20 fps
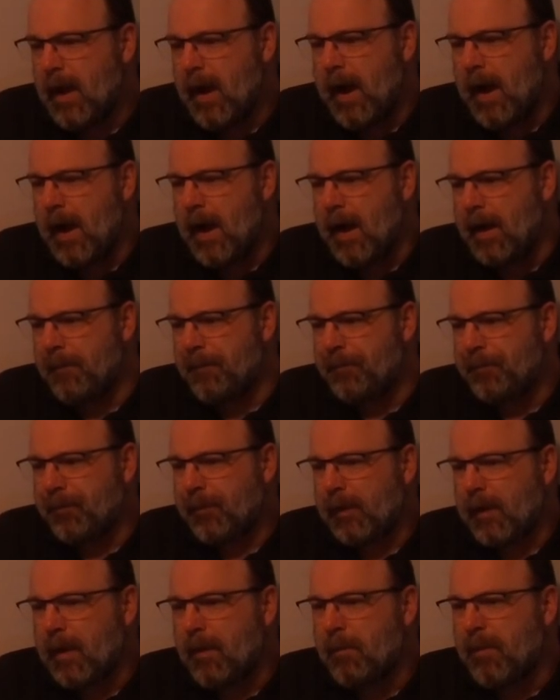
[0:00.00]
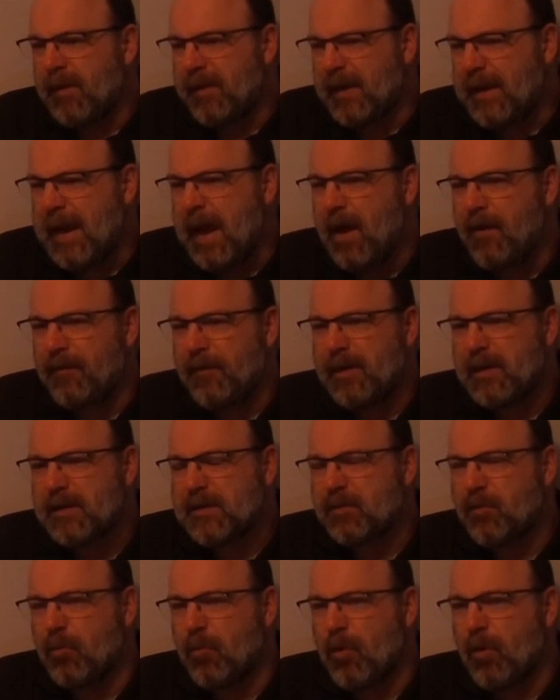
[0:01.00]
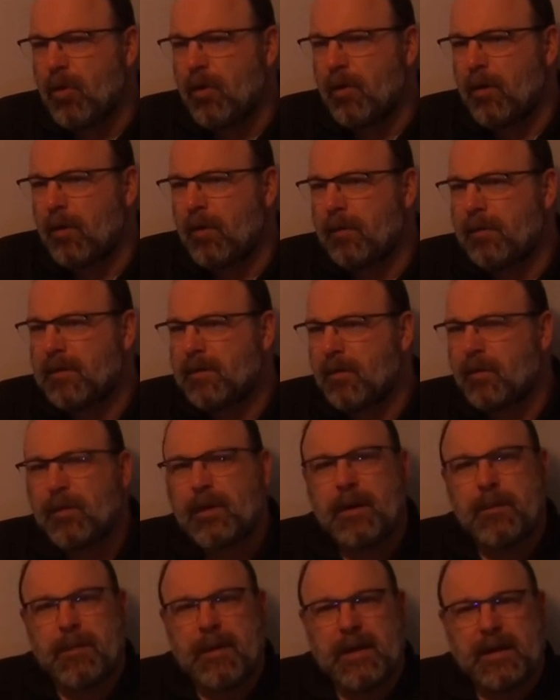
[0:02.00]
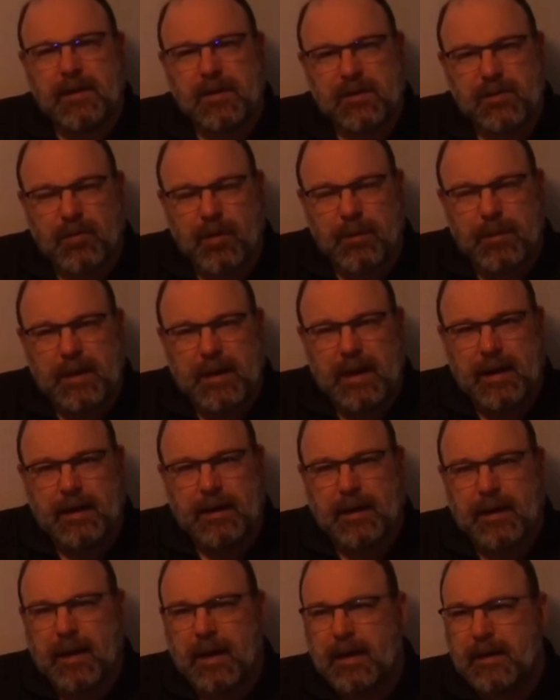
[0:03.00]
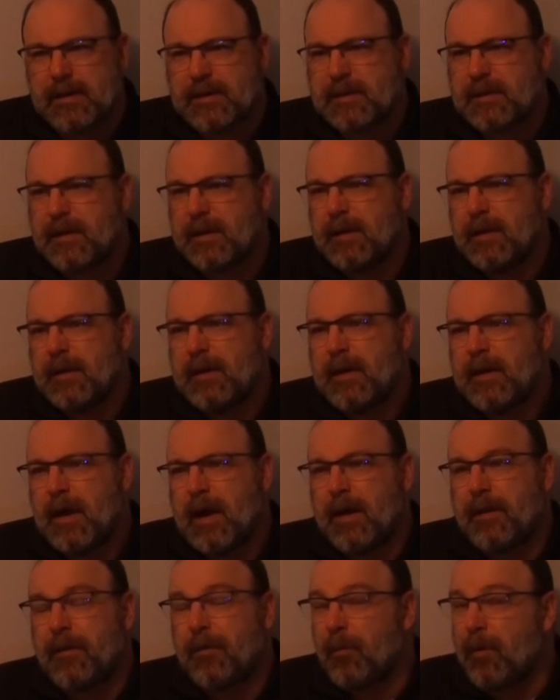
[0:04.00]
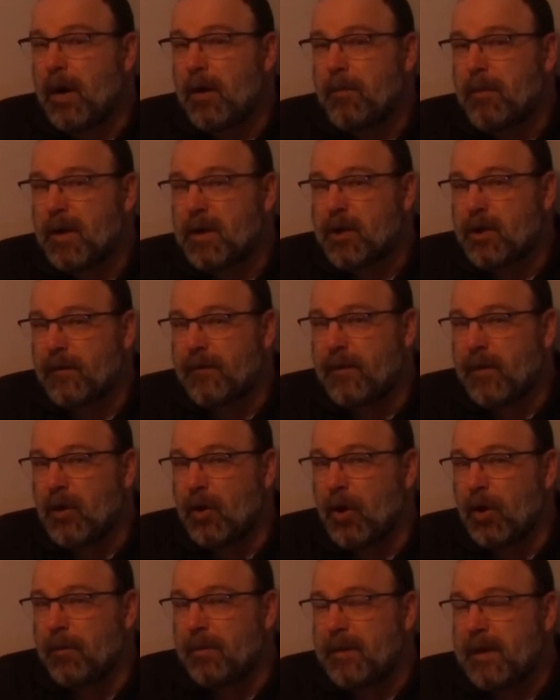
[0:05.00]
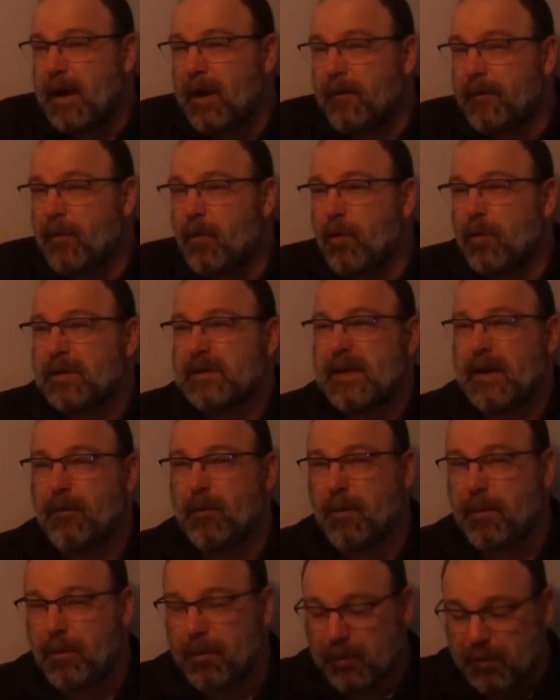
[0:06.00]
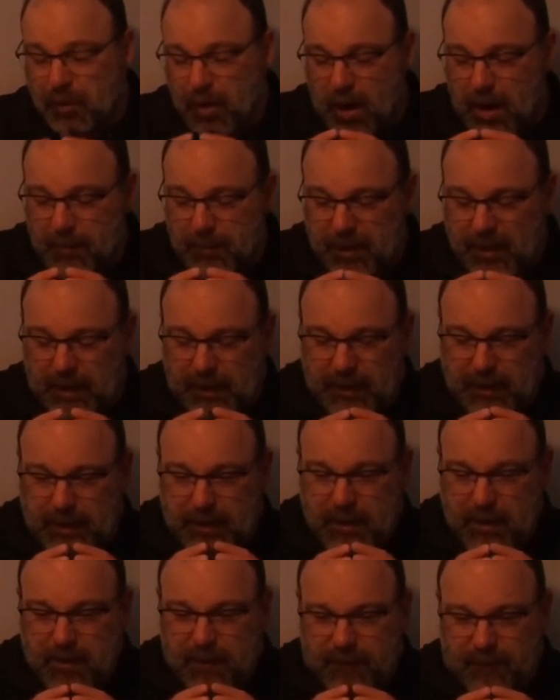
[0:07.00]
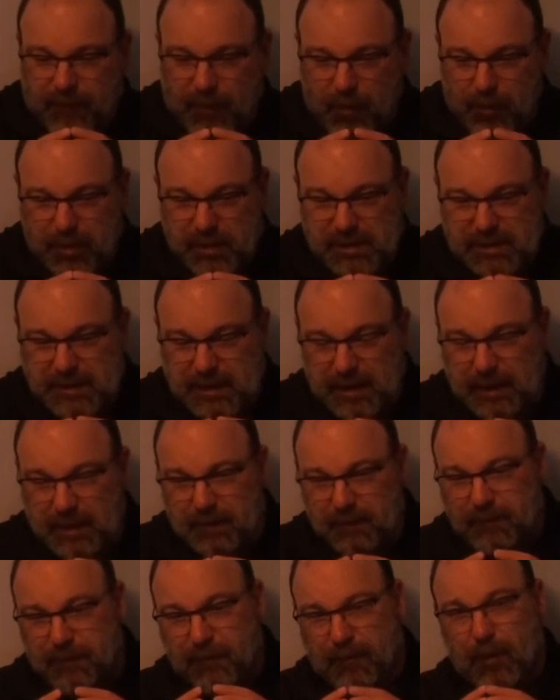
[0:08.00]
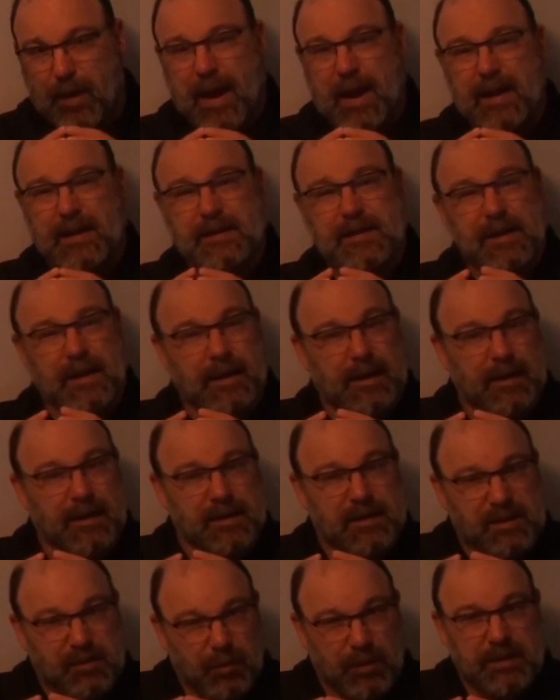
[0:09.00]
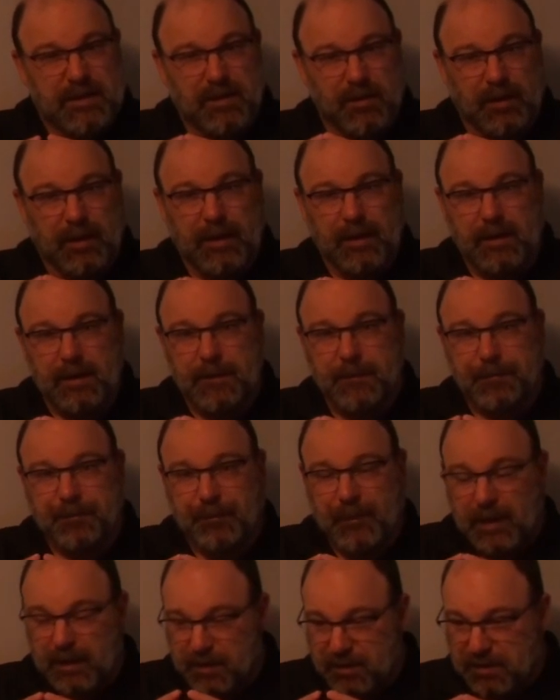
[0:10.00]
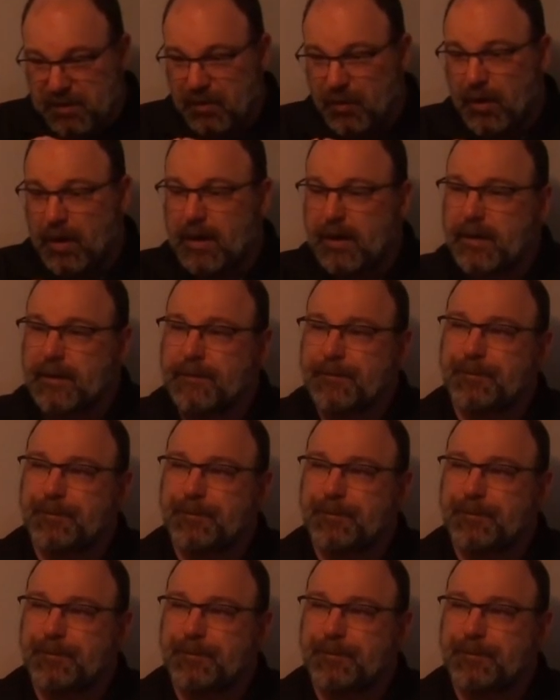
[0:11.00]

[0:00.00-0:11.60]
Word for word: Um, but the Calvinists were certainly being discriminated against uh, throughout much of Europe. Now, of course, they were predominantly focused in France and in Switzerland, in Zurich.